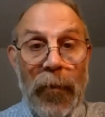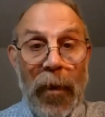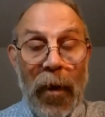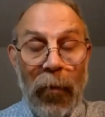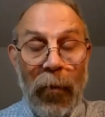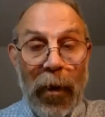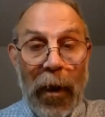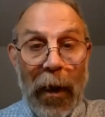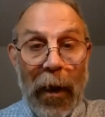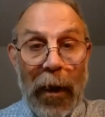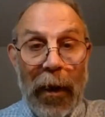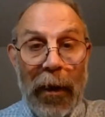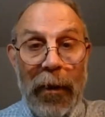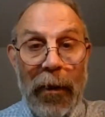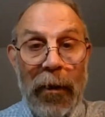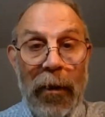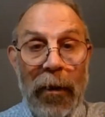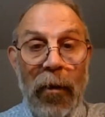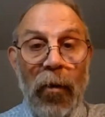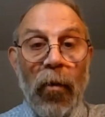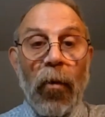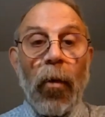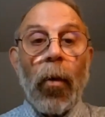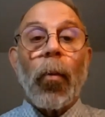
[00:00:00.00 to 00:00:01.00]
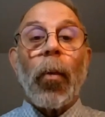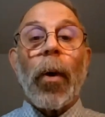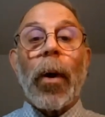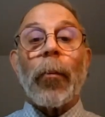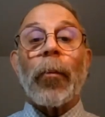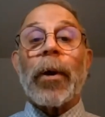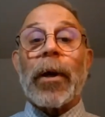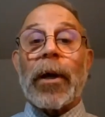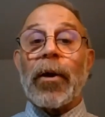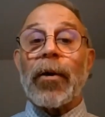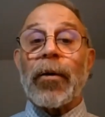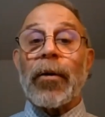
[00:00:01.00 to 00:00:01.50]
okay, or what
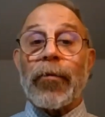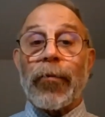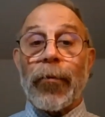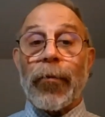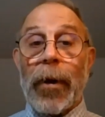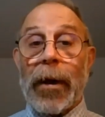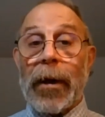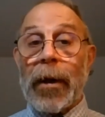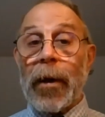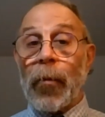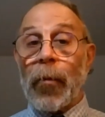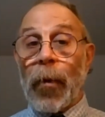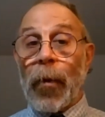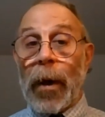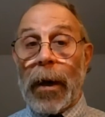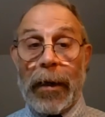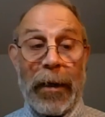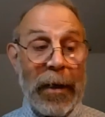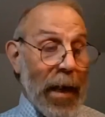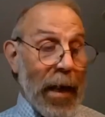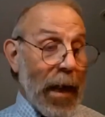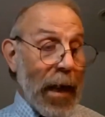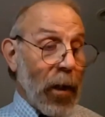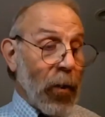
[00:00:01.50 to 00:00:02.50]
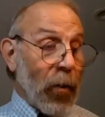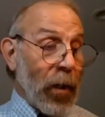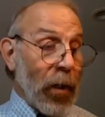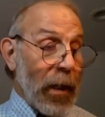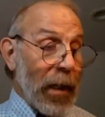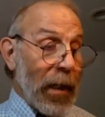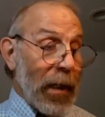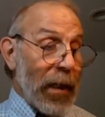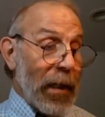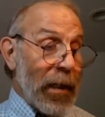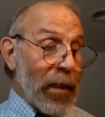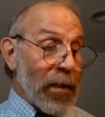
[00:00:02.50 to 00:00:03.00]
we're confronting right now
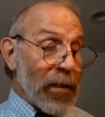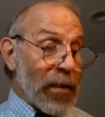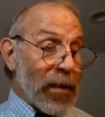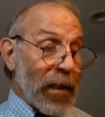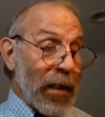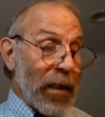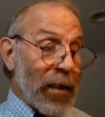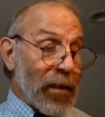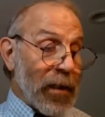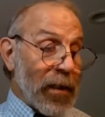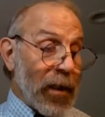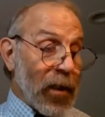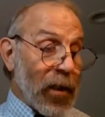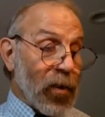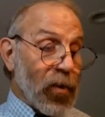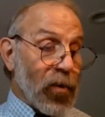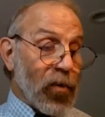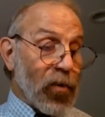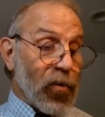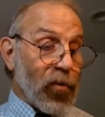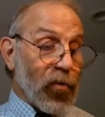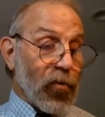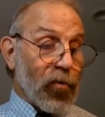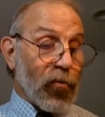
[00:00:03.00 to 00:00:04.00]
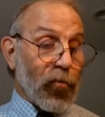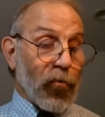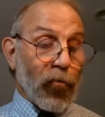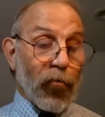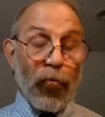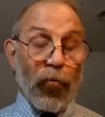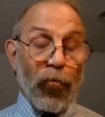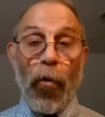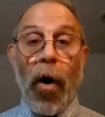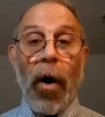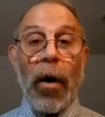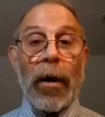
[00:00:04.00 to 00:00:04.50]
is an
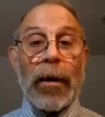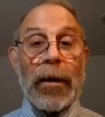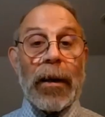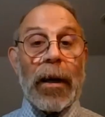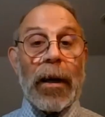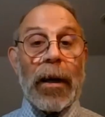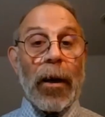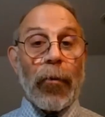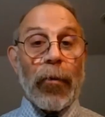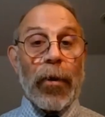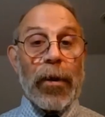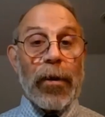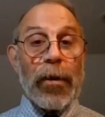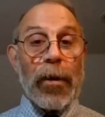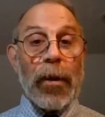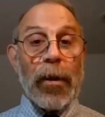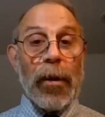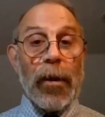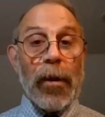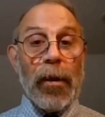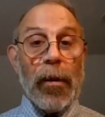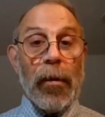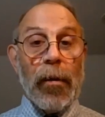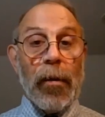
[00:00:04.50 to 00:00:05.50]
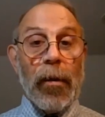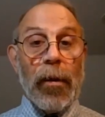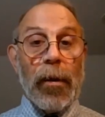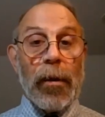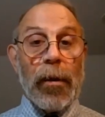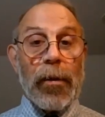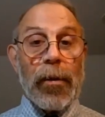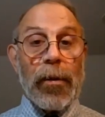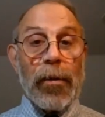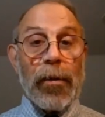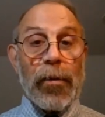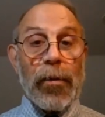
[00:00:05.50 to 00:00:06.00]
extraordinary
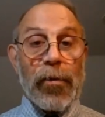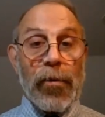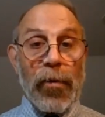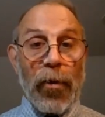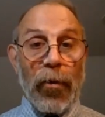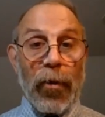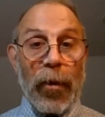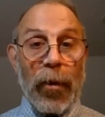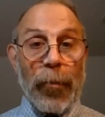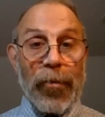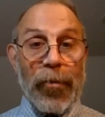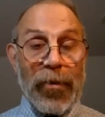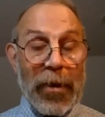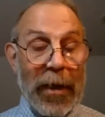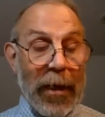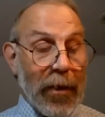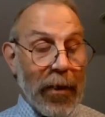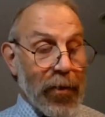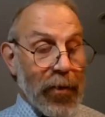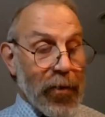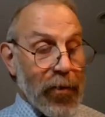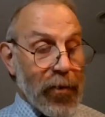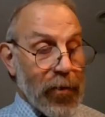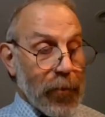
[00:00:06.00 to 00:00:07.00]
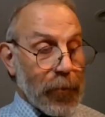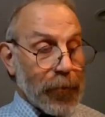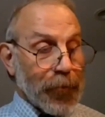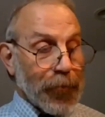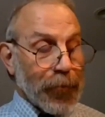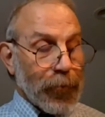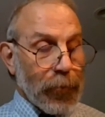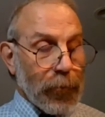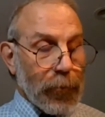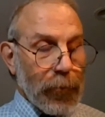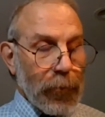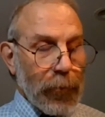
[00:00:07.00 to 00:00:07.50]
circumstance.
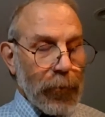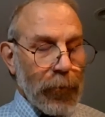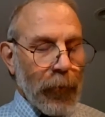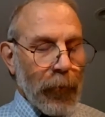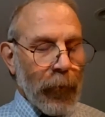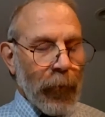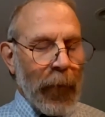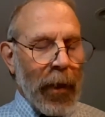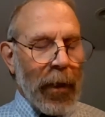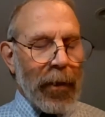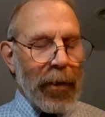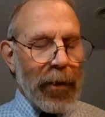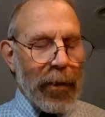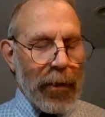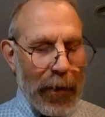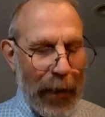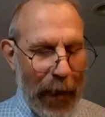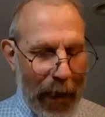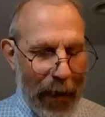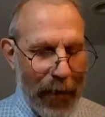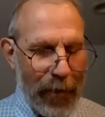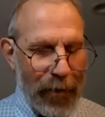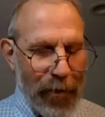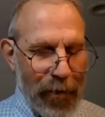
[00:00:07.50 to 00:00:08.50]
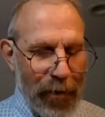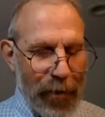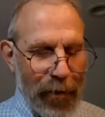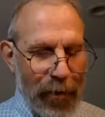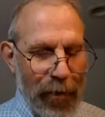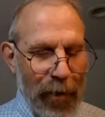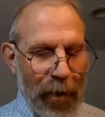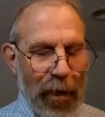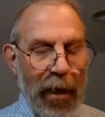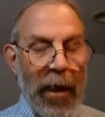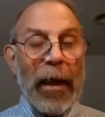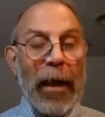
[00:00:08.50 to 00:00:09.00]

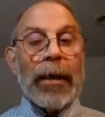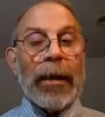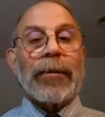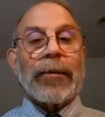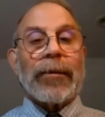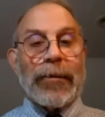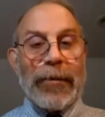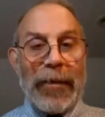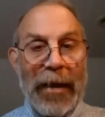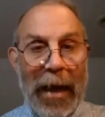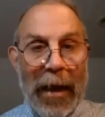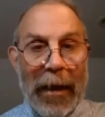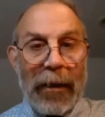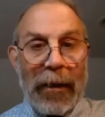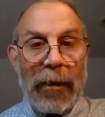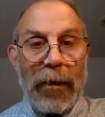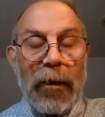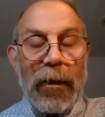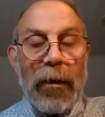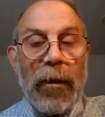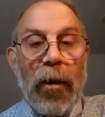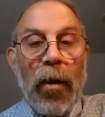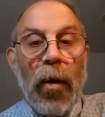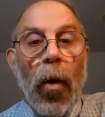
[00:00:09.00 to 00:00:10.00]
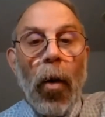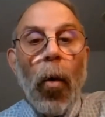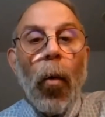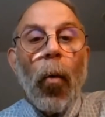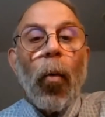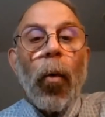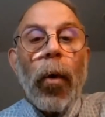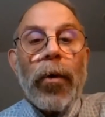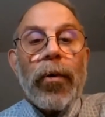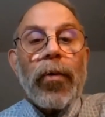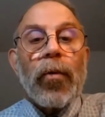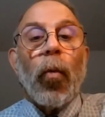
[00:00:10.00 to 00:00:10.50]
Yes, tech
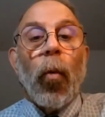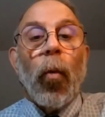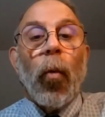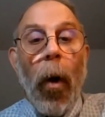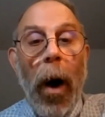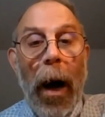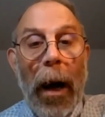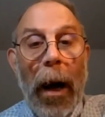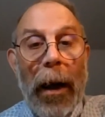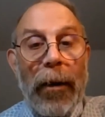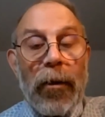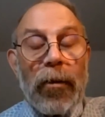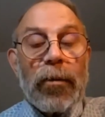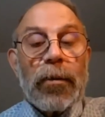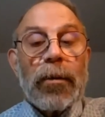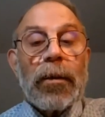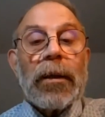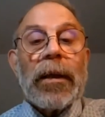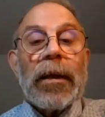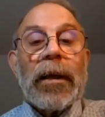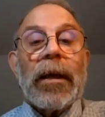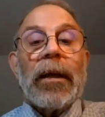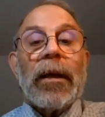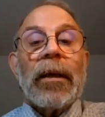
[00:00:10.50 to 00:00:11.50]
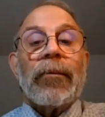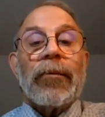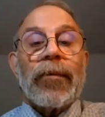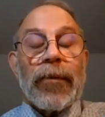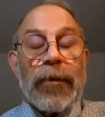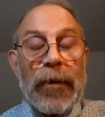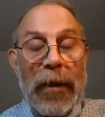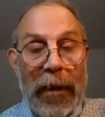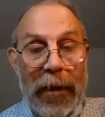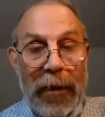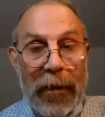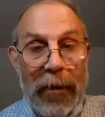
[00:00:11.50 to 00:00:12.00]
was wildly
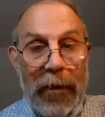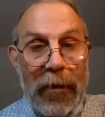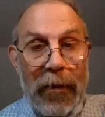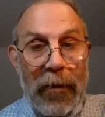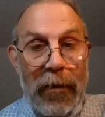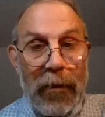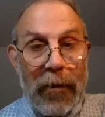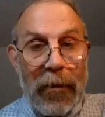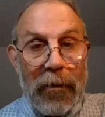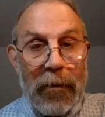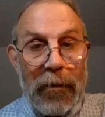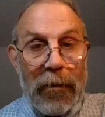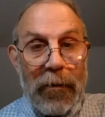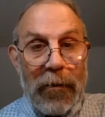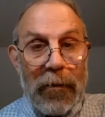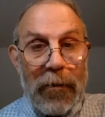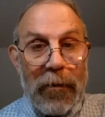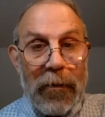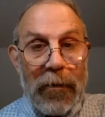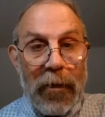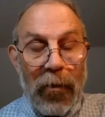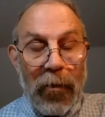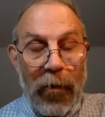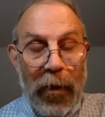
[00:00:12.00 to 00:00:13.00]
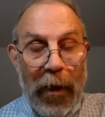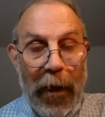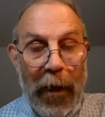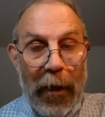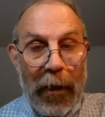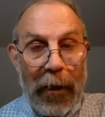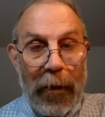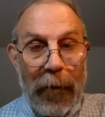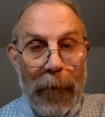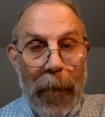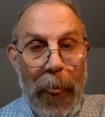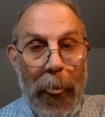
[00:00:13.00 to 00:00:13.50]
inflated,
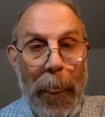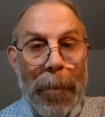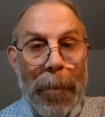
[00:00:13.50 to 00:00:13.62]
okay,